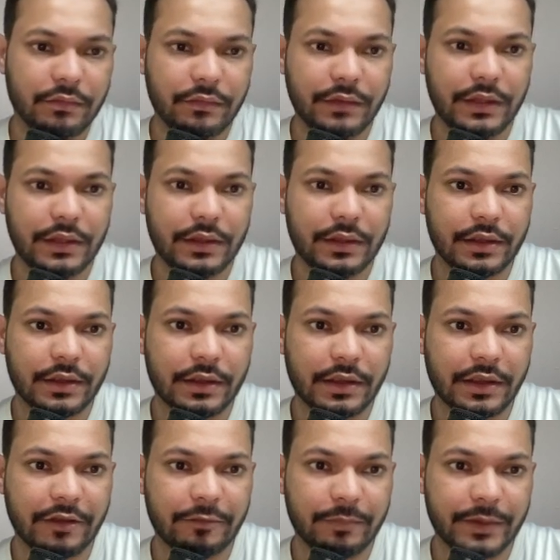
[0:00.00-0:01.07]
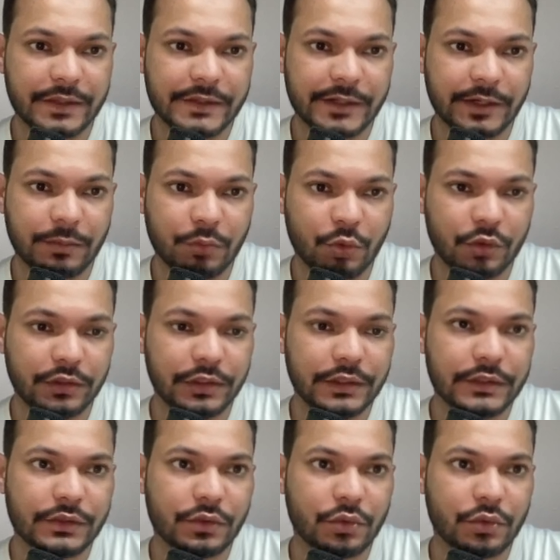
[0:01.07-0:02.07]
We have pasted both these